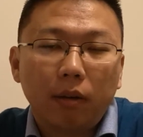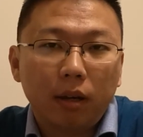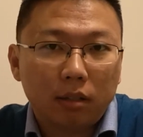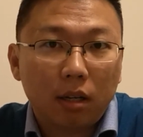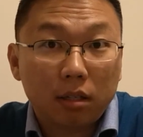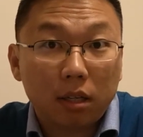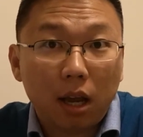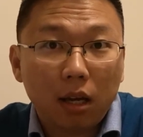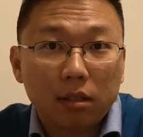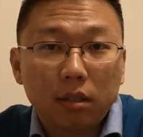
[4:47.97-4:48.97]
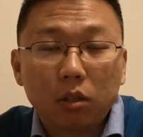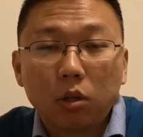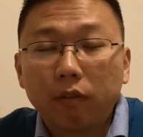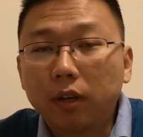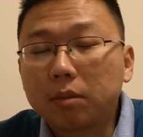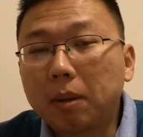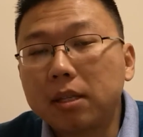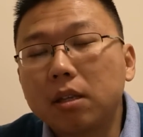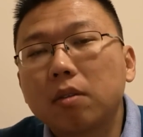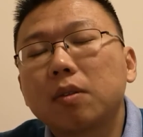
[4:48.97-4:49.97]
as a travel
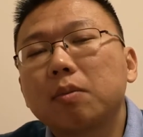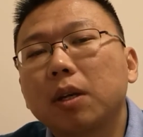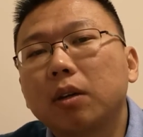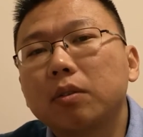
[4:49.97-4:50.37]
expenses as well.